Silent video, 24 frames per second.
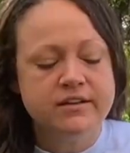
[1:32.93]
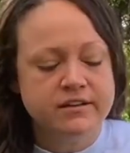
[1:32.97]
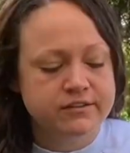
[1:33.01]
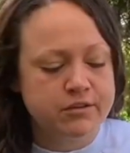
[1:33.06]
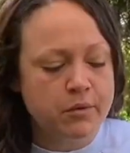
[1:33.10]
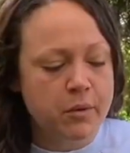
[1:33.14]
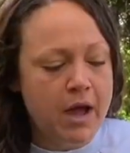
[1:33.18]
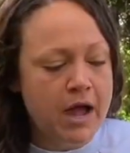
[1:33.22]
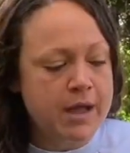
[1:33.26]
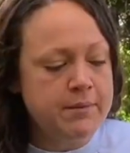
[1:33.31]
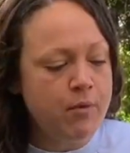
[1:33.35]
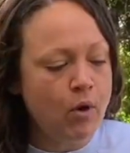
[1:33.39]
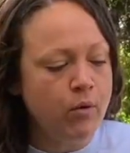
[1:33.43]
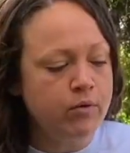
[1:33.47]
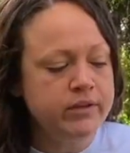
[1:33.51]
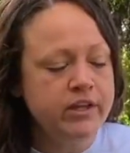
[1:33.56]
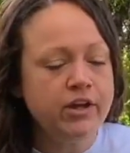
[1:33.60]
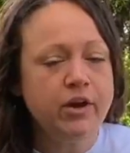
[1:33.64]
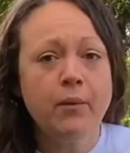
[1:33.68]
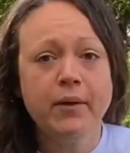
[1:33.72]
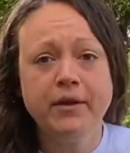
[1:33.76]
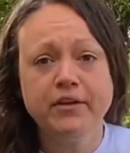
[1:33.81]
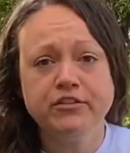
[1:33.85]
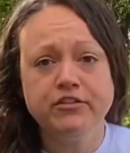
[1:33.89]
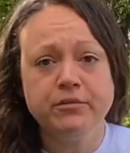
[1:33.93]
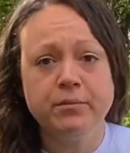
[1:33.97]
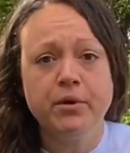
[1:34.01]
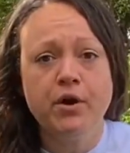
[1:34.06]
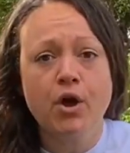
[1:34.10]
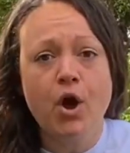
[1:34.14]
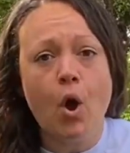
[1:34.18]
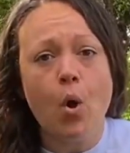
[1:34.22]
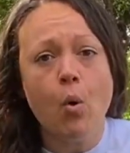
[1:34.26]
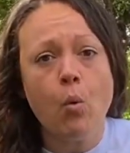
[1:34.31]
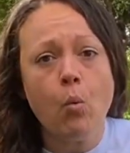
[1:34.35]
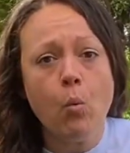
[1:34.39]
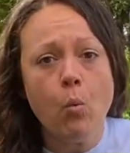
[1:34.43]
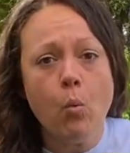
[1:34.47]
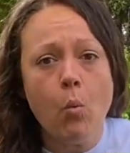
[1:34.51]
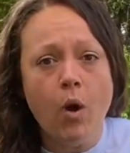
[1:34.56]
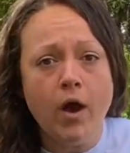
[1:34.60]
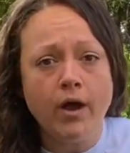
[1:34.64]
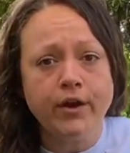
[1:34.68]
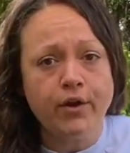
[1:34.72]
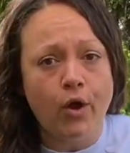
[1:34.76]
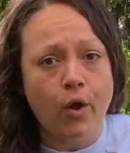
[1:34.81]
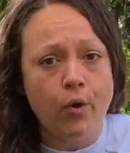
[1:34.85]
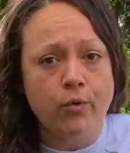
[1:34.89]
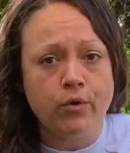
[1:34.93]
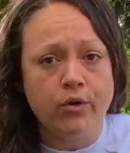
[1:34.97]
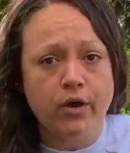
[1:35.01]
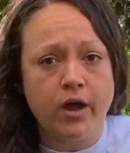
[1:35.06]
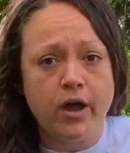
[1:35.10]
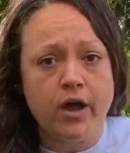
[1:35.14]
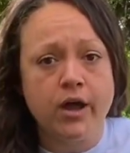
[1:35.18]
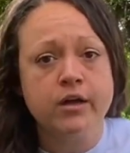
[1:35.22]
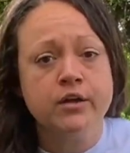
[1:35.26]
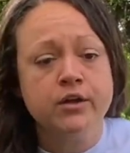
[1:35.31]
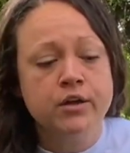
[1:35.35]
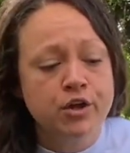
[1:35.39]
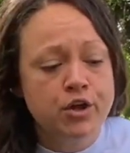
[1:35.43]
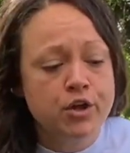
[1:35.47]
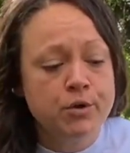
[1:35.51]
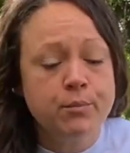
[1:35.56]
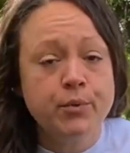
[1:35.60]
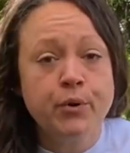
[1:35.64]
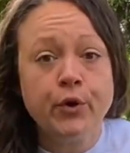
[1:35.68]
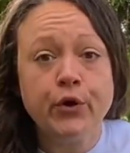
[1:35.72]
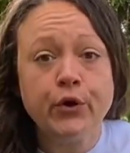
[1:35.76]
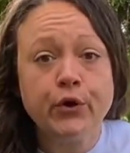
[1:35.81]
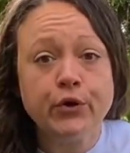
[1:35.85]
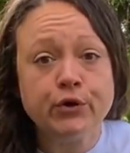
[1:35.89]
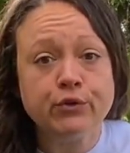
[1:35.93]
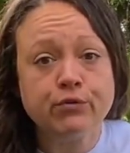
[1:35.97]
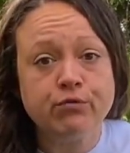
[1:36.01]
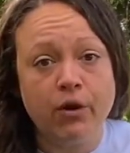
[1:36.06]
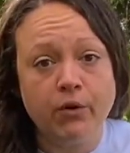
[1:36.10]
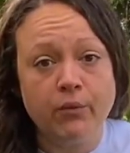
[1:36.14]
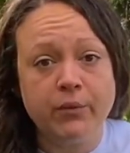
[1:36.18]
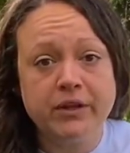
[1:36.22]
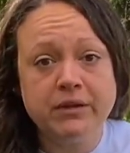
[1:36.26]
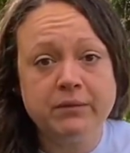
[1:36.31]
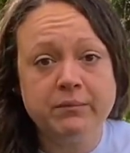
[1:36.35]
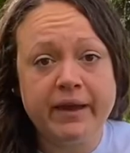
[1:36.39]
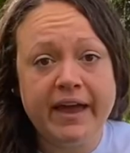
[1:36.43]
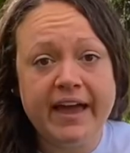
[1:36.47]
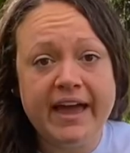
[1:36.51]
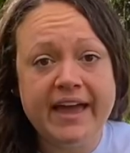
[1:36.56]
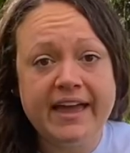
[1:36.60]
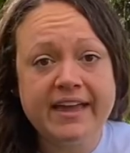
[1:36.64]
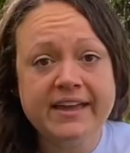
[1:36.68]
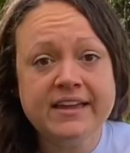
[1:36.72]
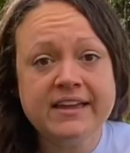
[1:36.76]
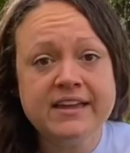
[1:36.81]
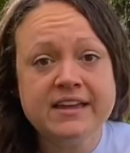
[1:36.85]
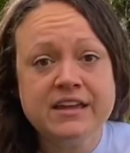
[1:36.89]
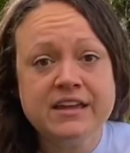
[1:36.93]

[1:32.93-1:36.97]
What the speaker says: So I'm only going to put 1 oca per growing bag